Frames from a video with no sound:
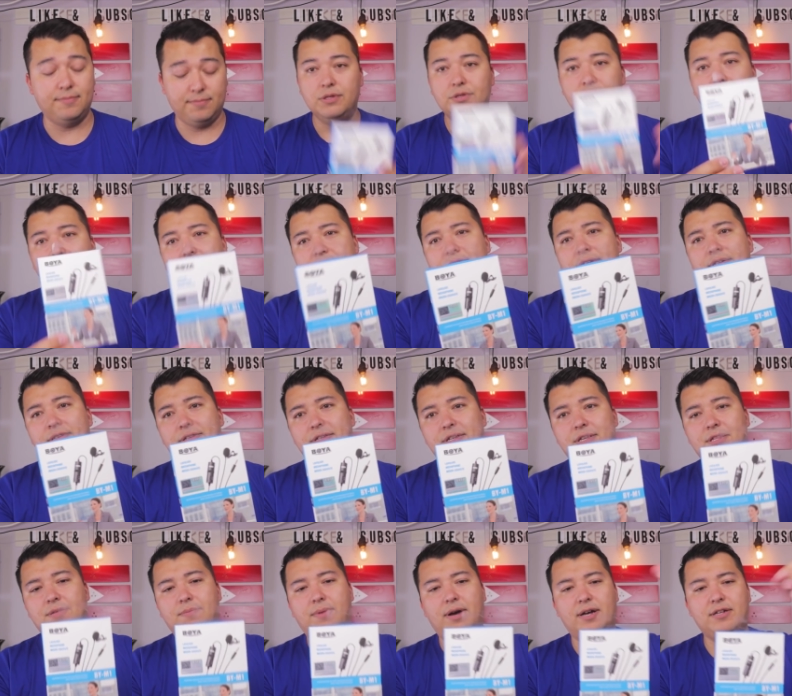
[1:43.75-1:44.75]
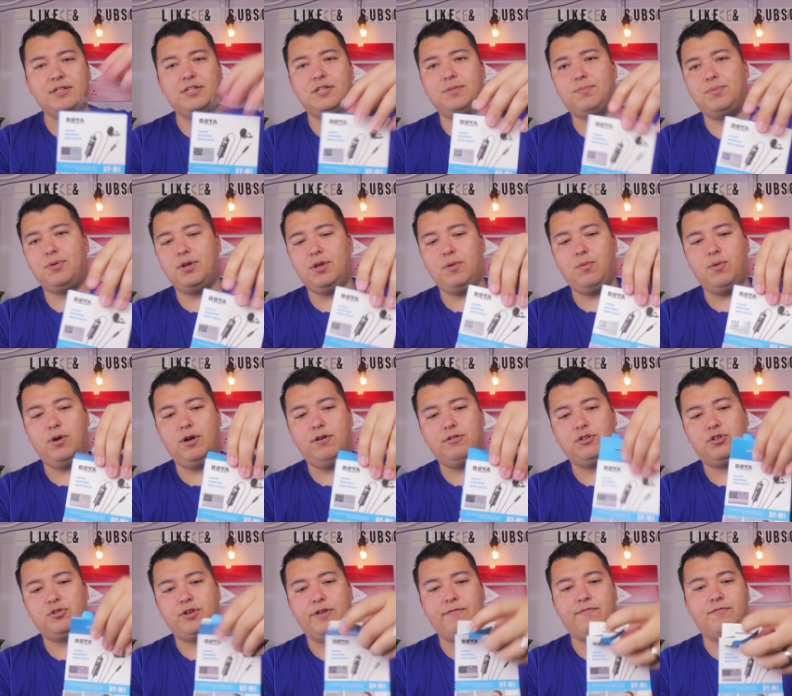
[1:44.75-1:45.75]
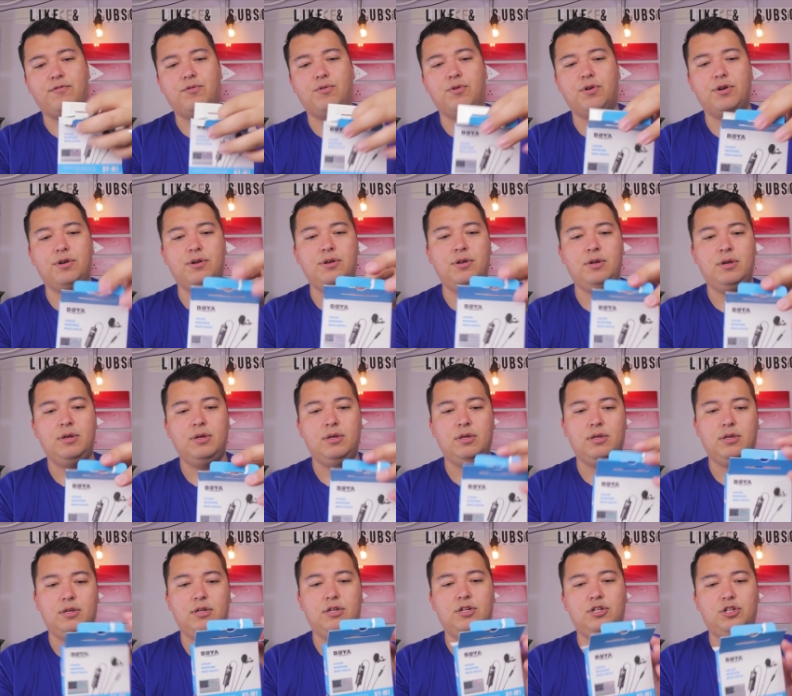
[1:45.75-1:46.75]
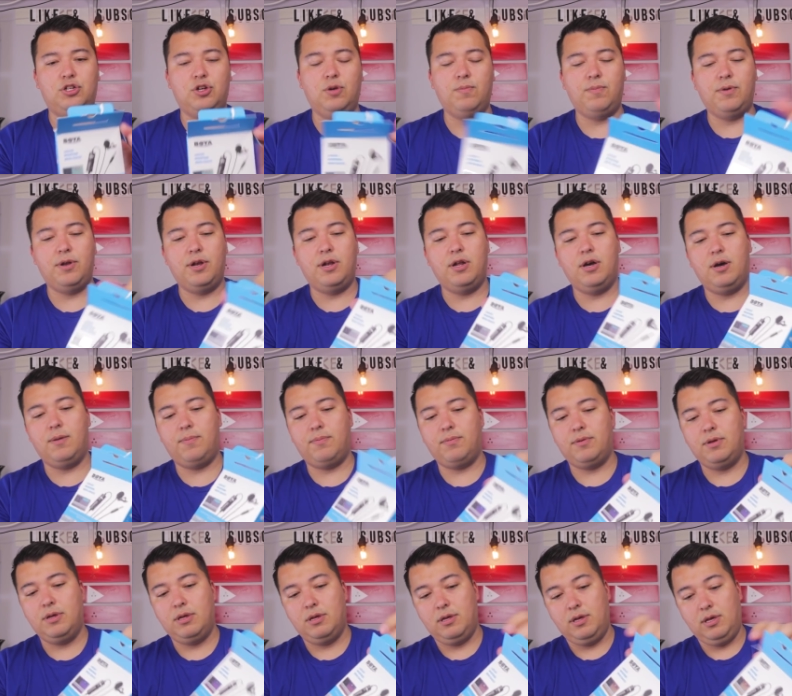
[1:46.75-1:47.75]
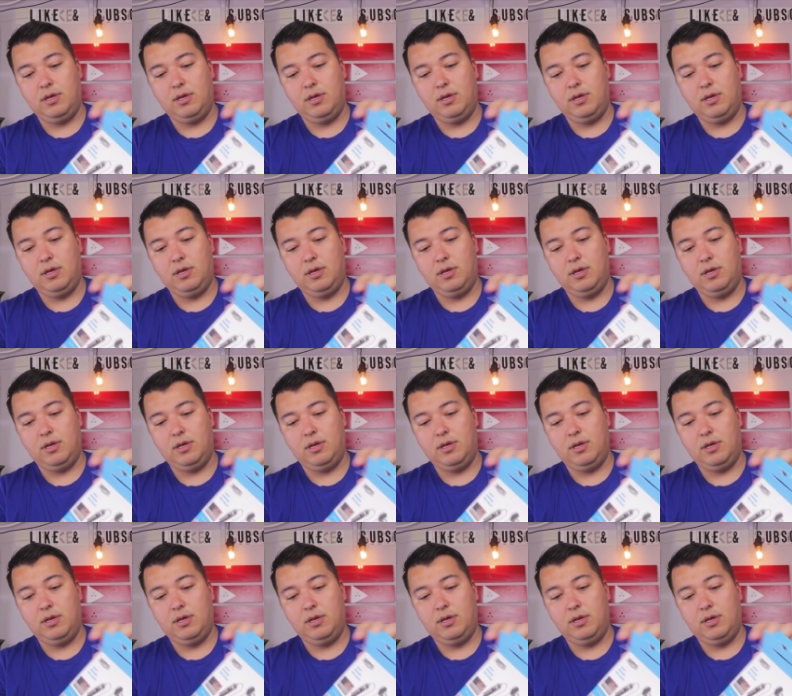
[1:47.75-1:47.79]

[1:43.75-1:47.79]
So as you can see, the box is pretty well straightforward. You just open it up.